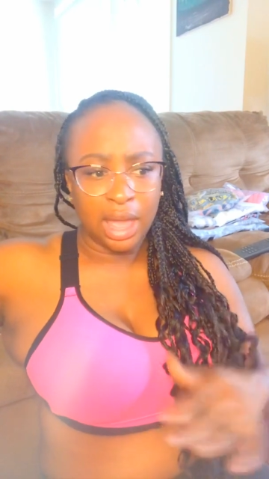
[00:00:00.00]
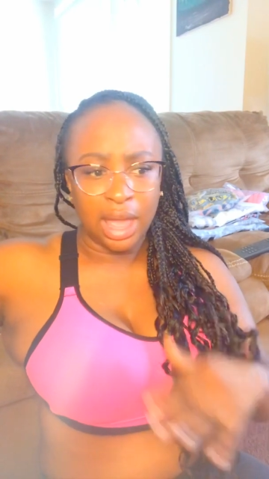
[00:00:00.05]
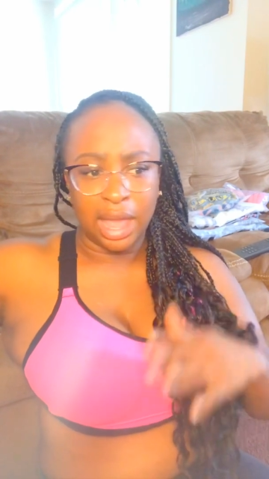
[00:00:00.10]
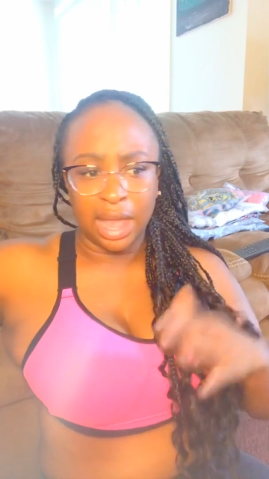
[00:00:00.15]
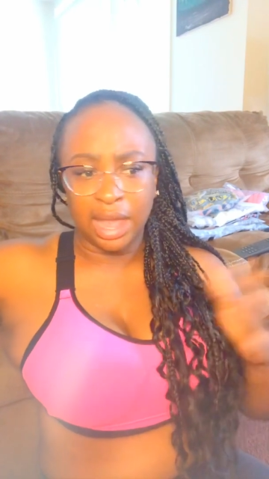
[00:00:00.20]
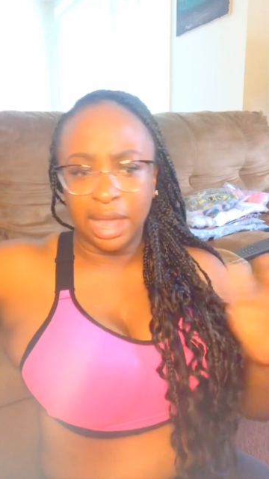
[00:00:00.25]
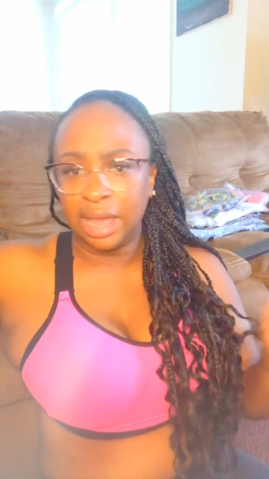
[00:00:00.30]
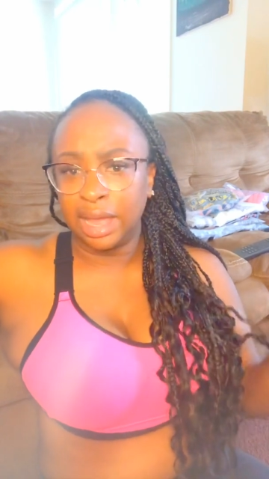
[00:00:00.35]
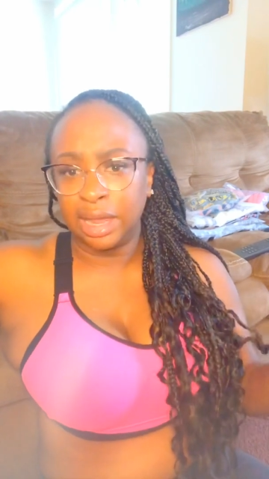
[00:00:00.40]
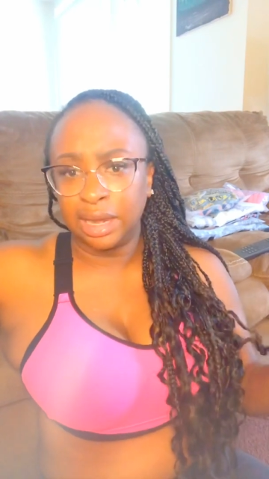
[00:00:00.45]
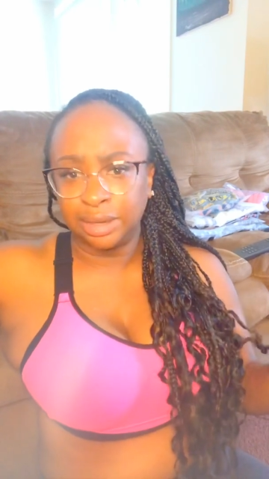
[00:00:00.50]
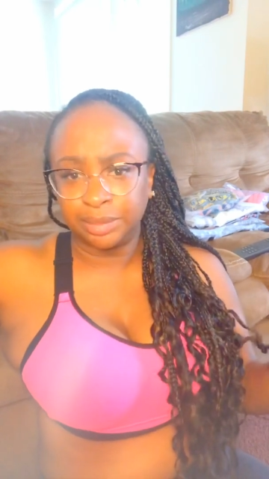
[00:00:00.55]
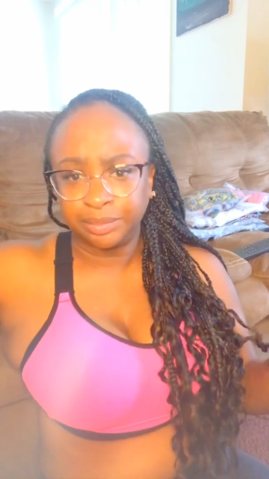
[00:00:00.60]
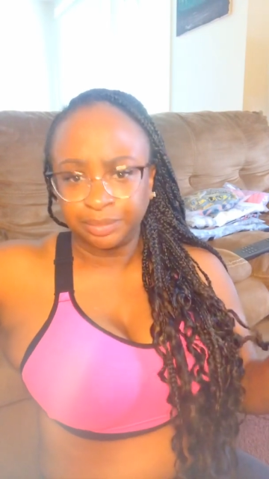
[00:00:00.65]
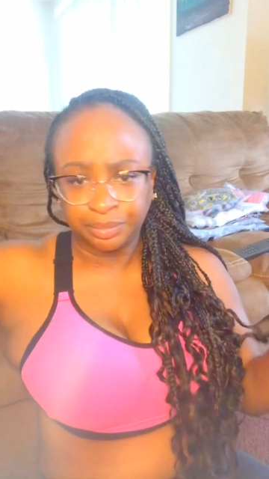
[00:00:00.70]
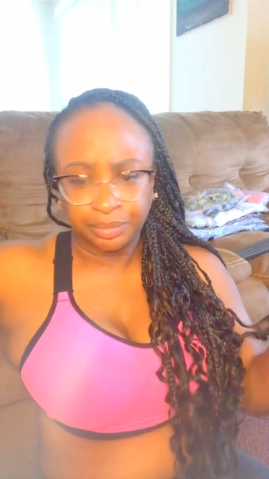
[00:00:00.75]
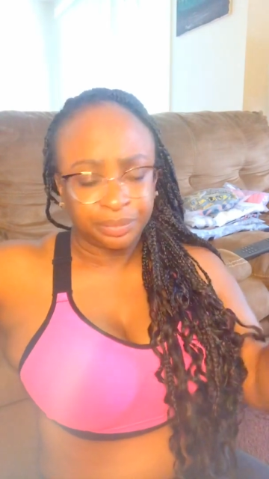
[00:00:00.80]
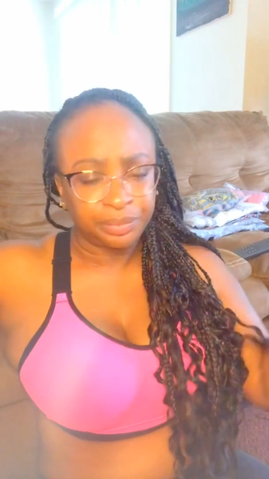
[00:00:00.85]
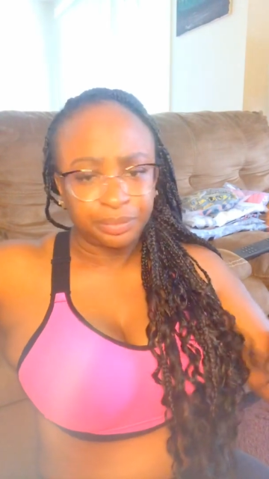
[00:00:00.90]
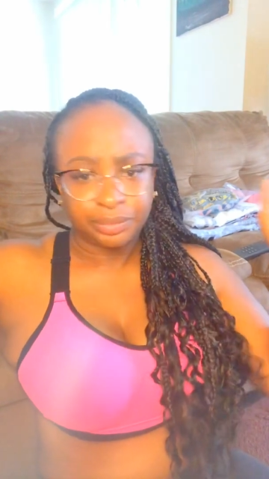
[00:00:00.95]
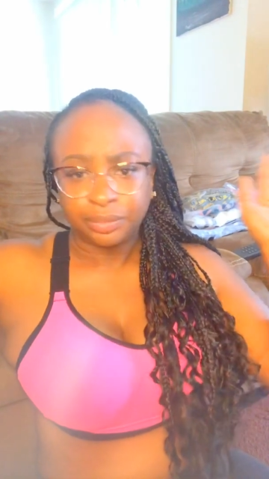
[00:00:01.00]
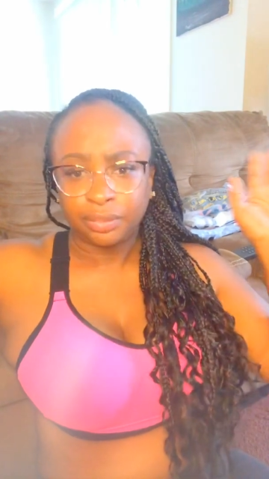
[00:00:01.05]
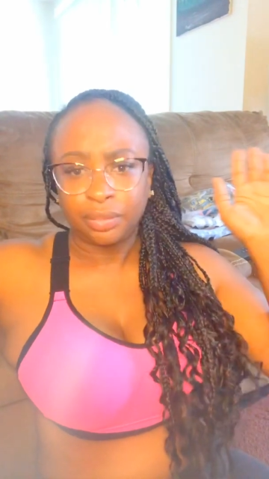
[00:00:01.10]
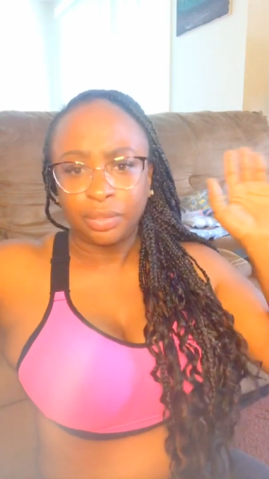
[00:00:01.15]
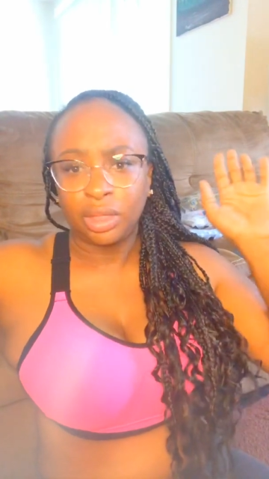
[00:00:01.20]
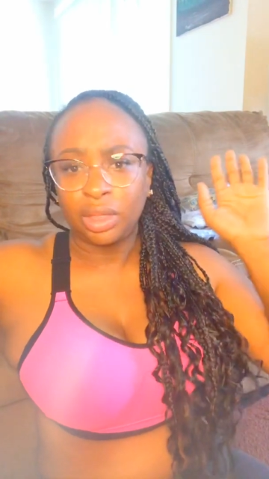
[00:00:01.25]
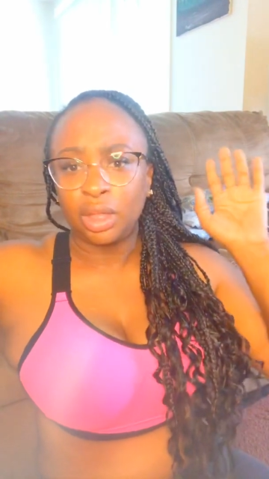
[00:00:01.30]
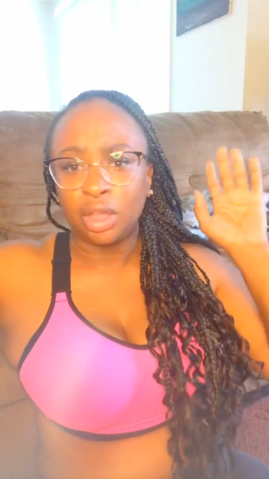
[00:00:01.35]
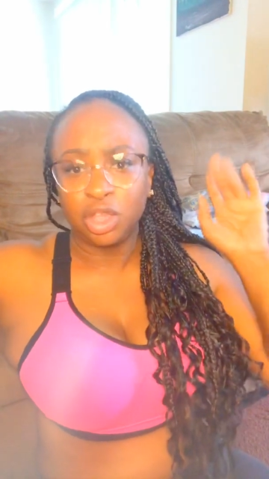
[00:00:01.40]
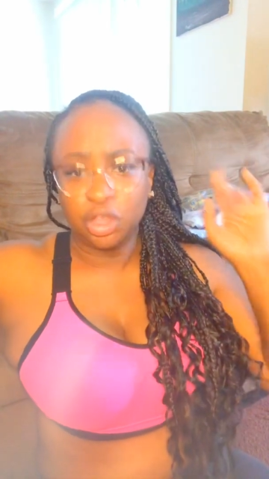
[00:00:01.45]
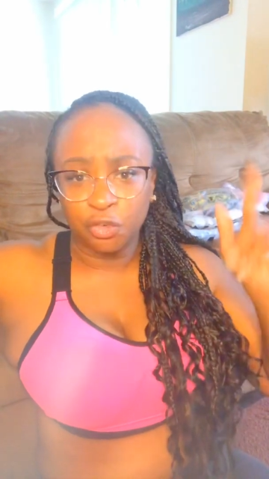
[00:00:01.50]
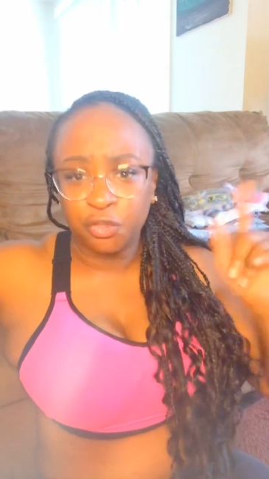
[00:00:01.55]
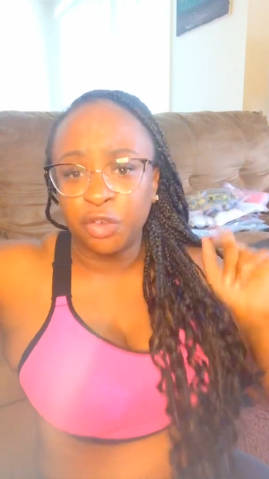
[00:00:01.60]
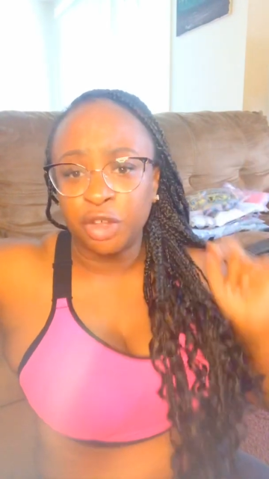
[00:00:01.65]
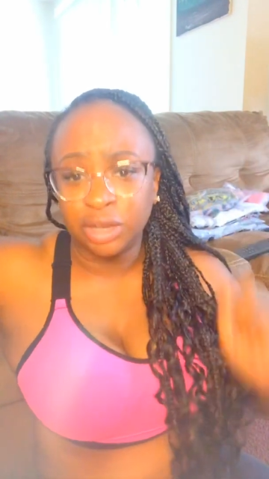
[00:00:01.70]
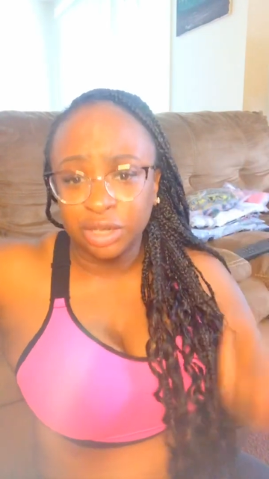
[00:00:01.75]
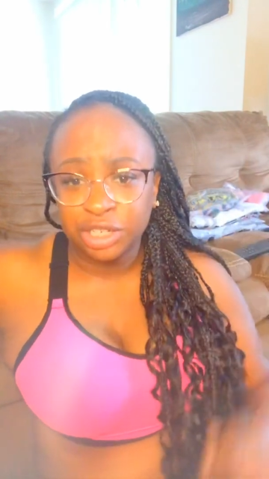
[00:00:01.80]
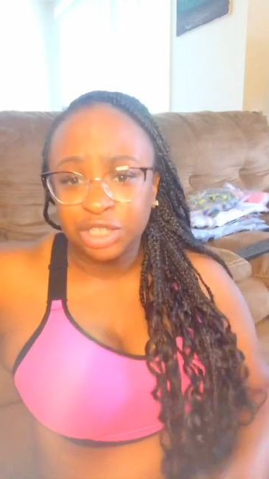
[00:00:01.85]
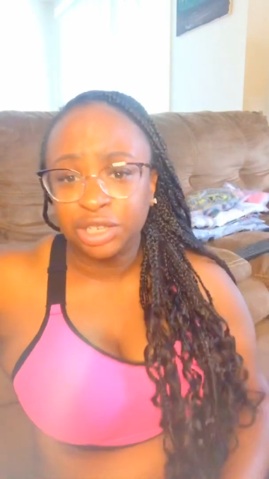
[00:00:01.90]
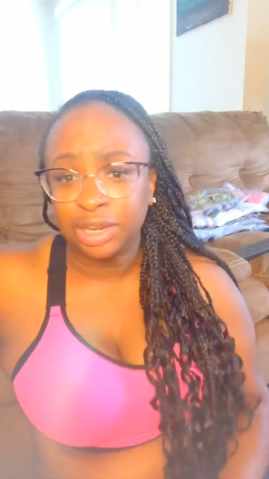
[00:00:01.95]
And you're
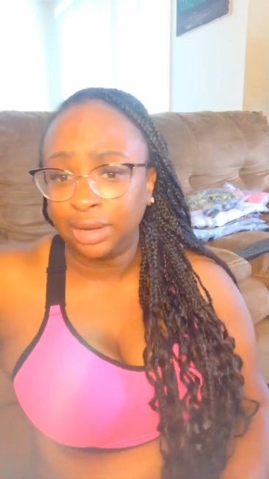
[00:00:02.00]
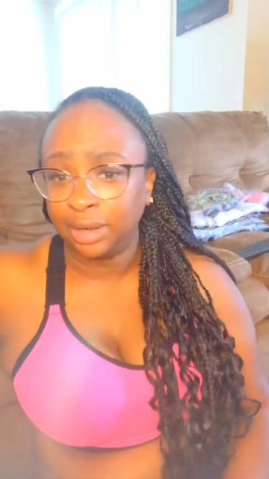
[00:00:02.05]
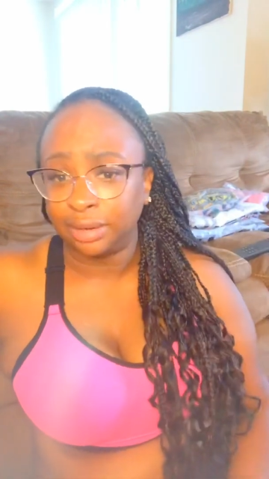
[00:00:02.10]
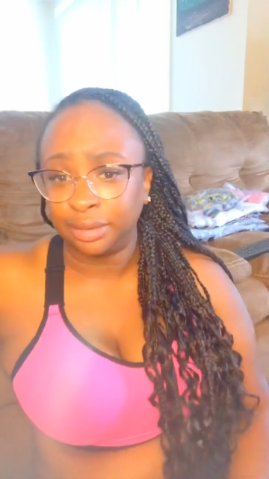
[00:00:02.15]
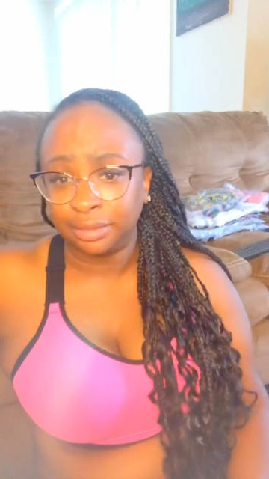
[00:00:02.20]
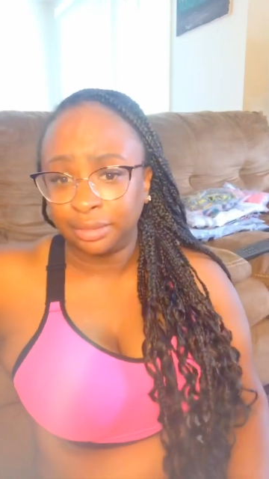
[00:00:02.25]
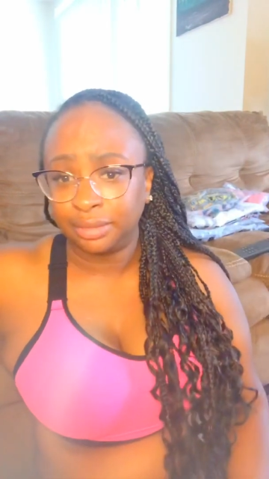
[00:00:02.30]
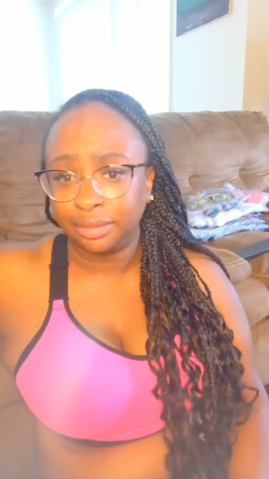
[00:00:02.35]
full of shit.